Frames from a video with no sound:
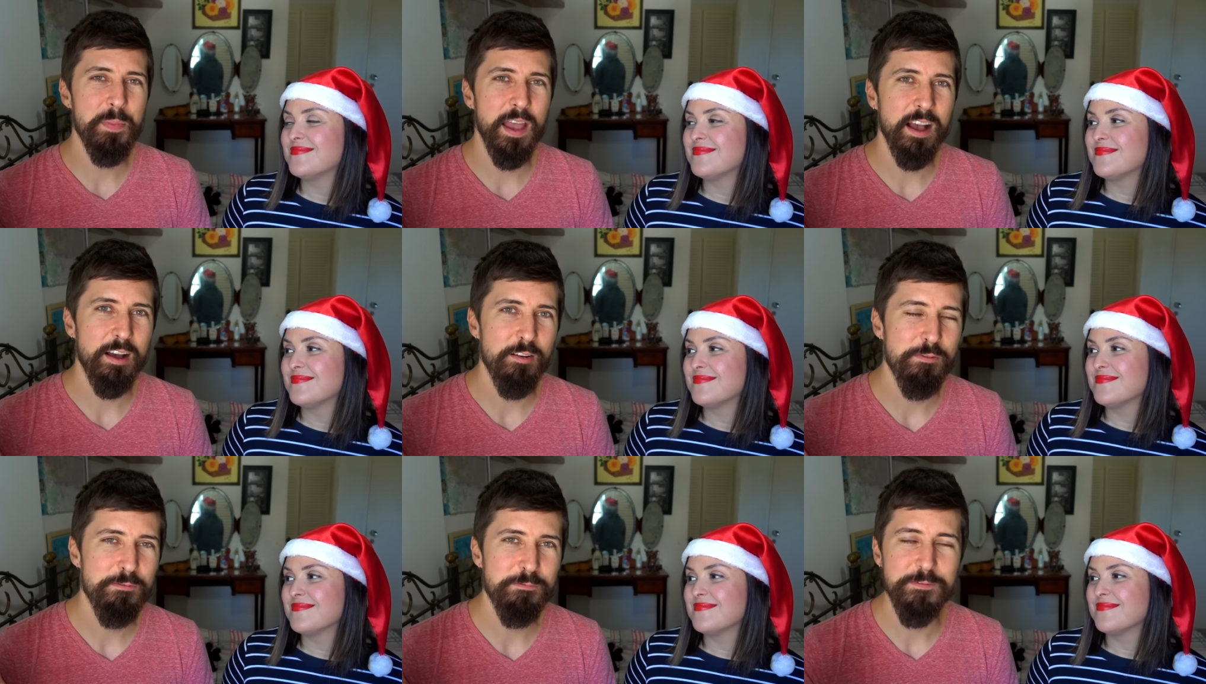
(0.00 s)
Speaker 1: a
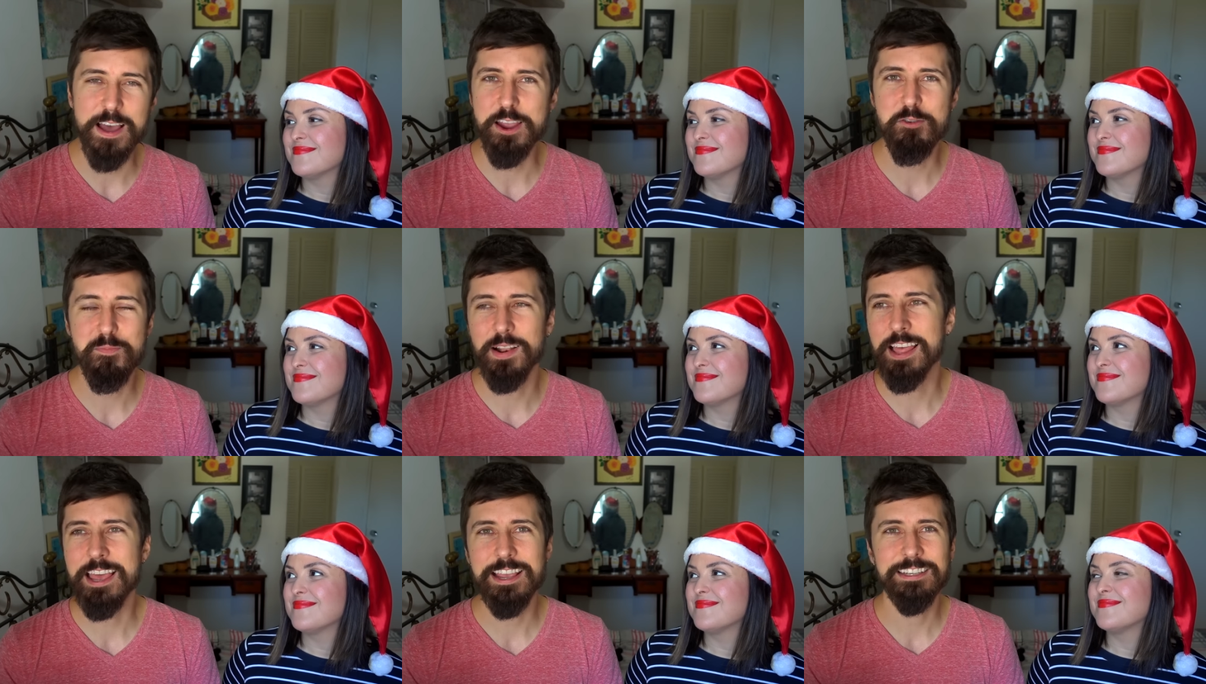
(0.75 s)

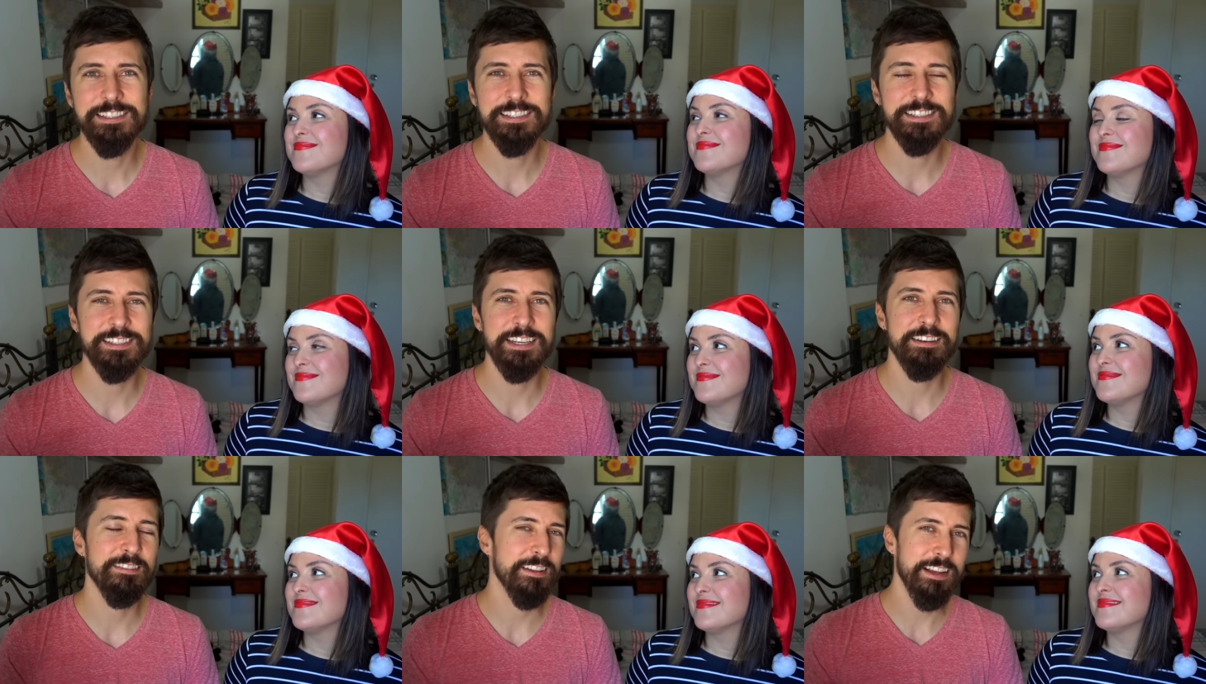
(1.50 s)
fireplace,
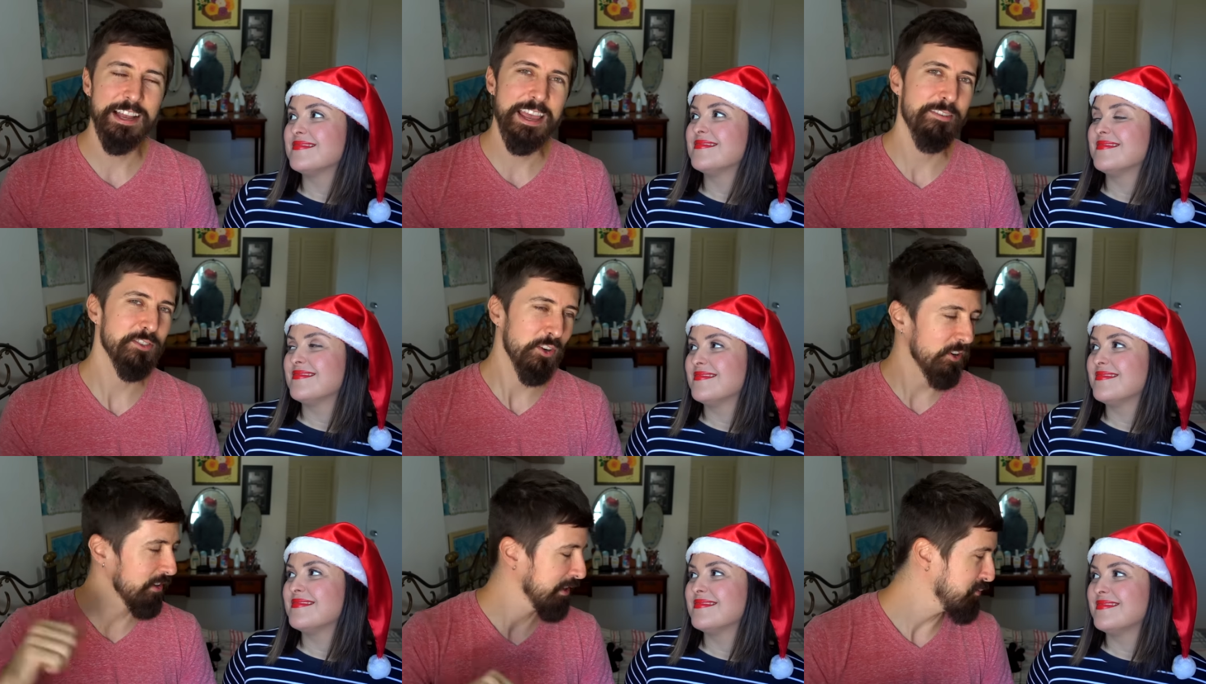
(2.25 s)
and like I have to
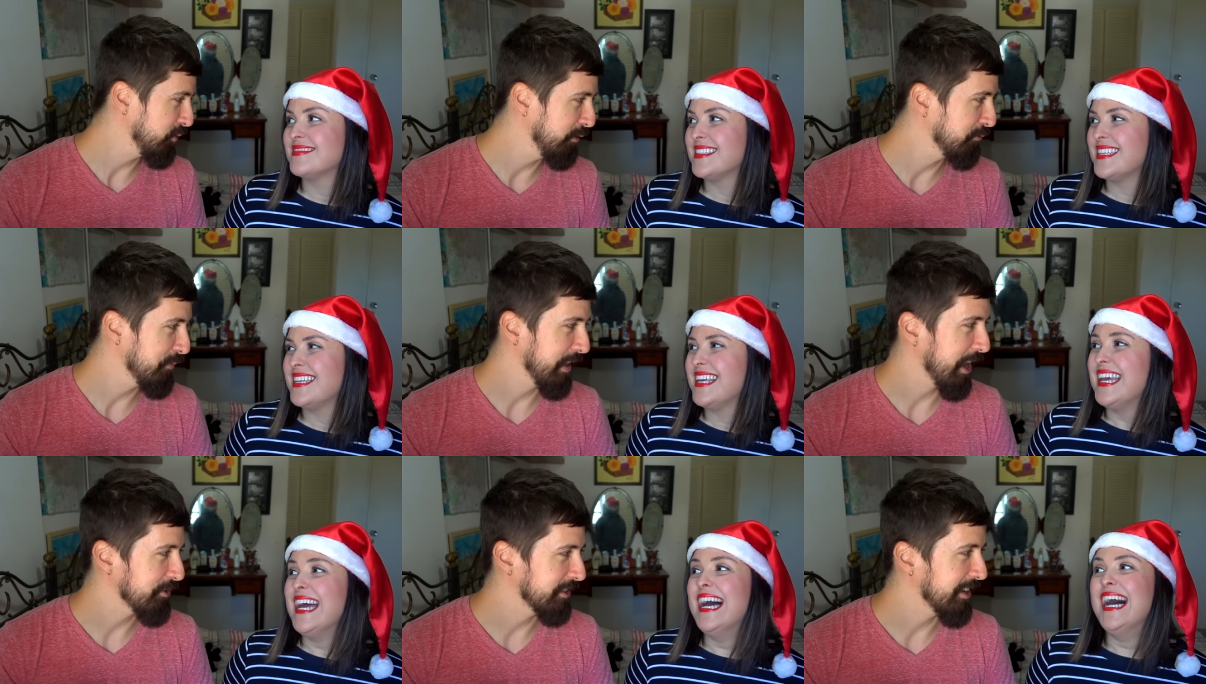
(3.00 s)
haul in wood from
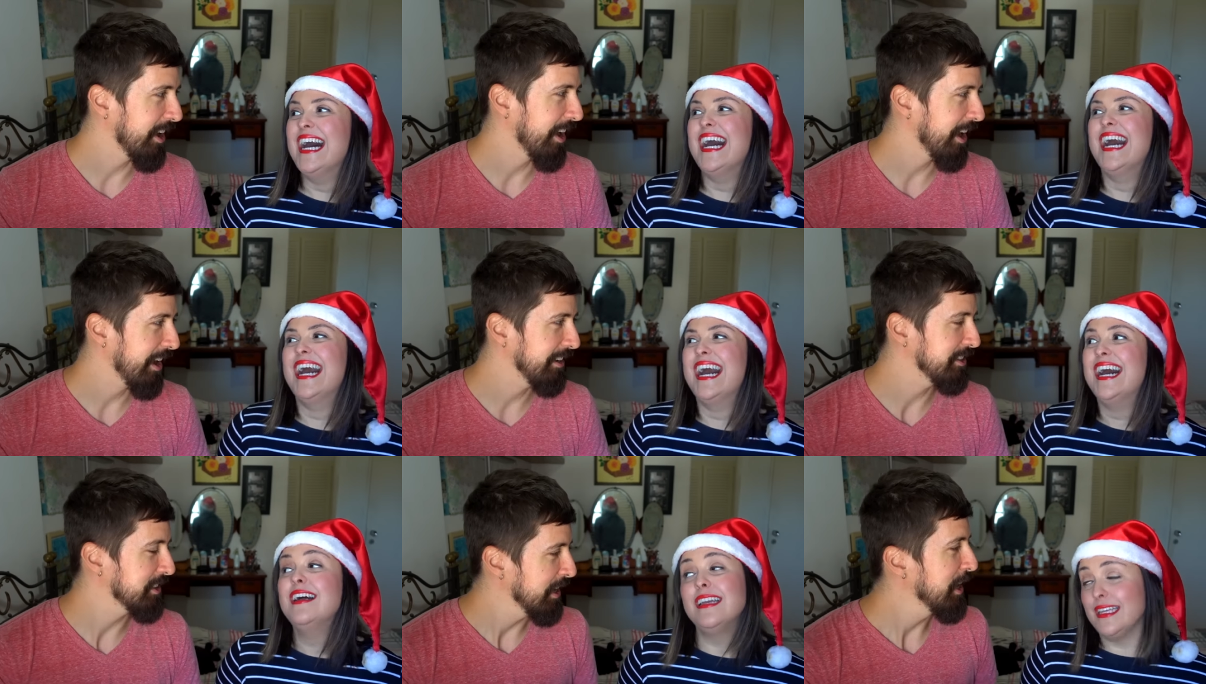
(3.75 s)
the outside.
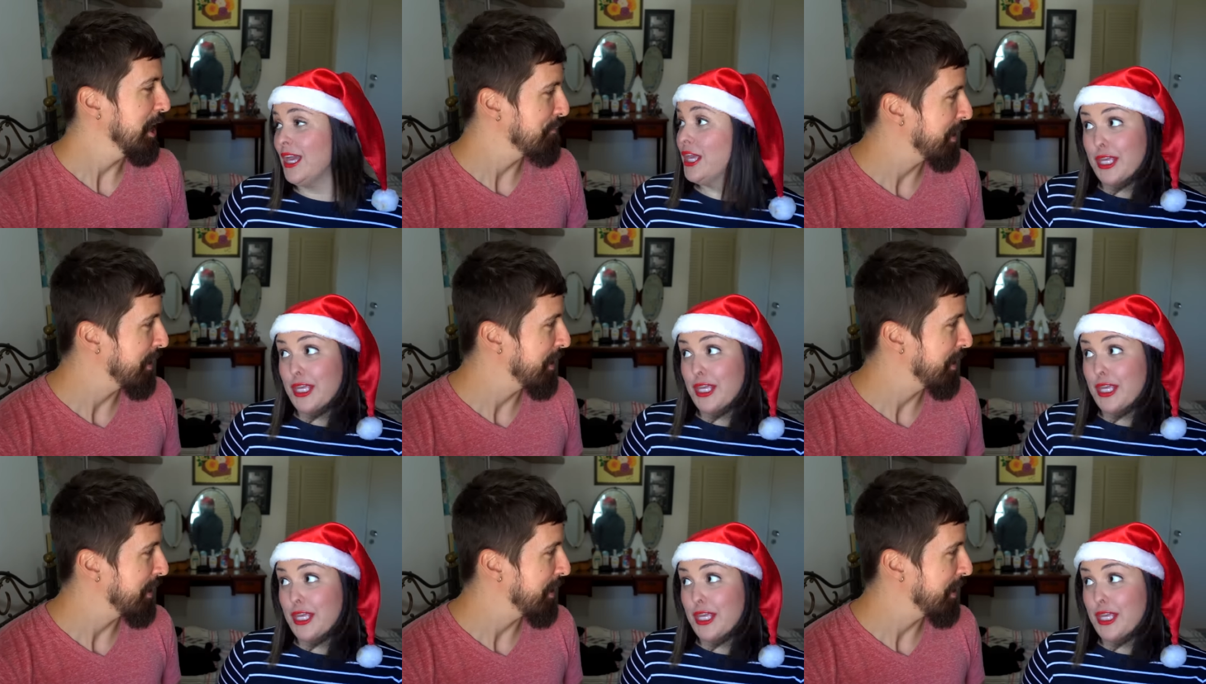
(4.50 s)
Imagine,